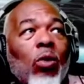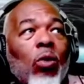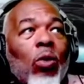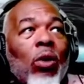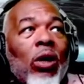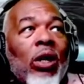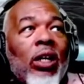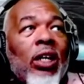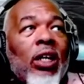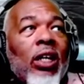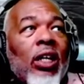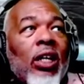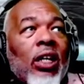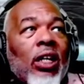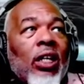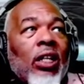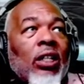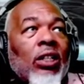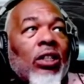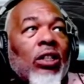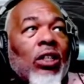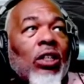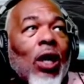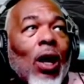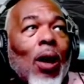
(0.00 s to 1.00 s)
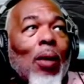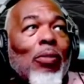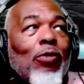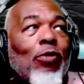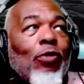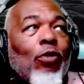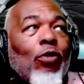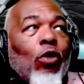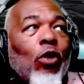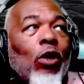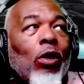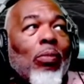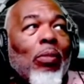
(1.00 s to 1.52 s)
when he stopped
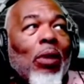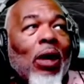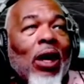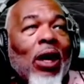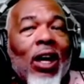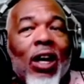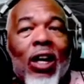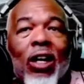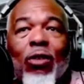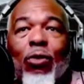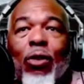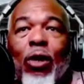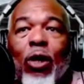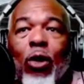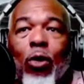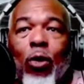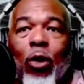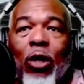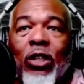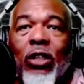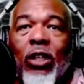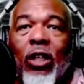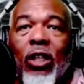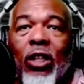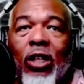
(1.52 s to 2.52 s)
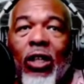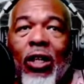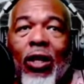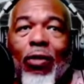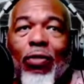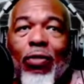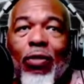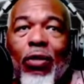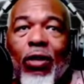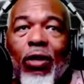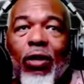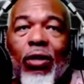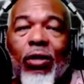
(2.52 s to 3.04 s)
for a man requesting a
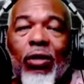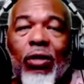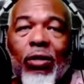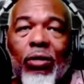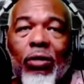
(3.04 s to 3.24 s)
lift.